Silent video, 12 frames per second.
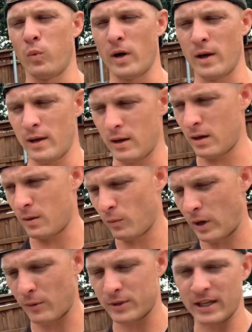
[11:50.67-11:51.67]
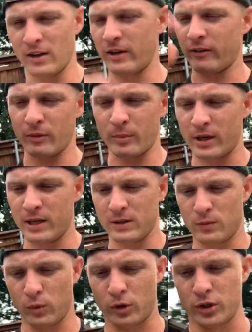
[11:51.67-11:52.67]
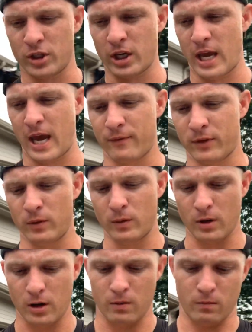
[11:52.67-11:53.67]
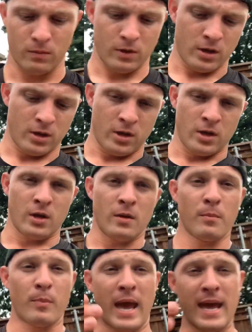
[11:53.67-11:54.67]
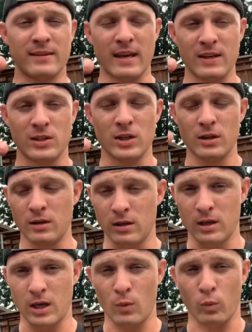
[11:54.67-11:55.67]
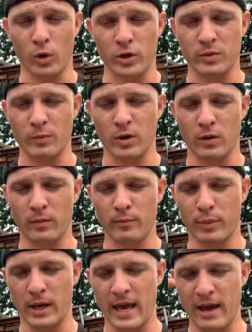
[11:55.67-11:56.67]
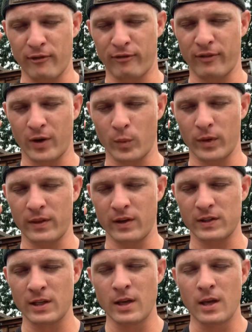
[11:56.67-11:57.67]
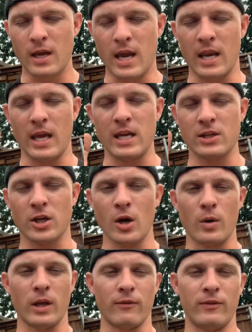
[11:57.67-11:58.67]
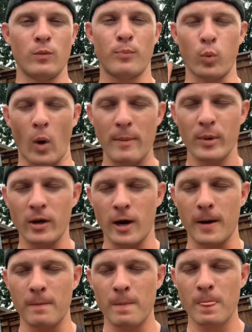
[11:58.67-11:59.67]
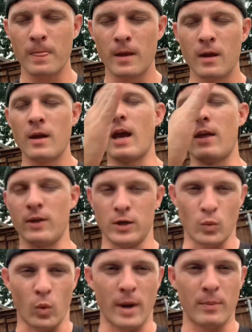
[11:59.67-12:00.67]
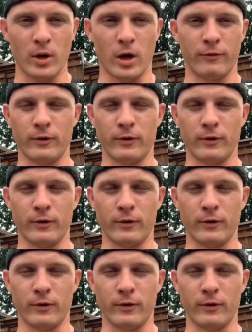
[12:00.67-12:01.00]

I was telling everybody is we're just going to have to pay attention and work small, but have fun with this. And each coating, if you wipe it on and then you wipe it off, you're